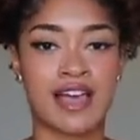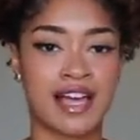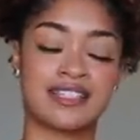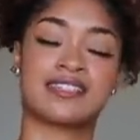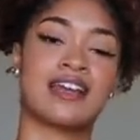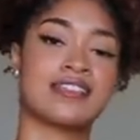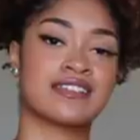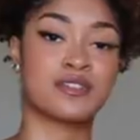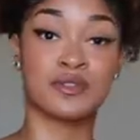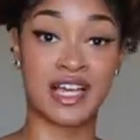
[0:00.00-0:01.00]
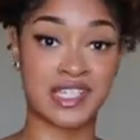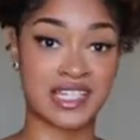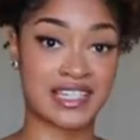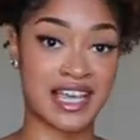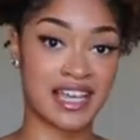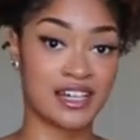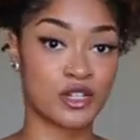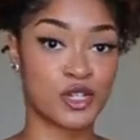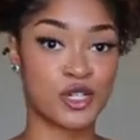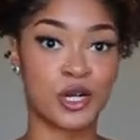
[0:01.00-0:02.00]
that studies in
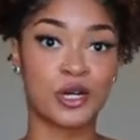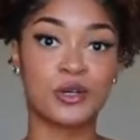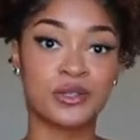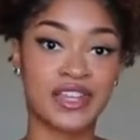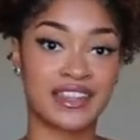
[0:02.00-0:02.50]
2010 showed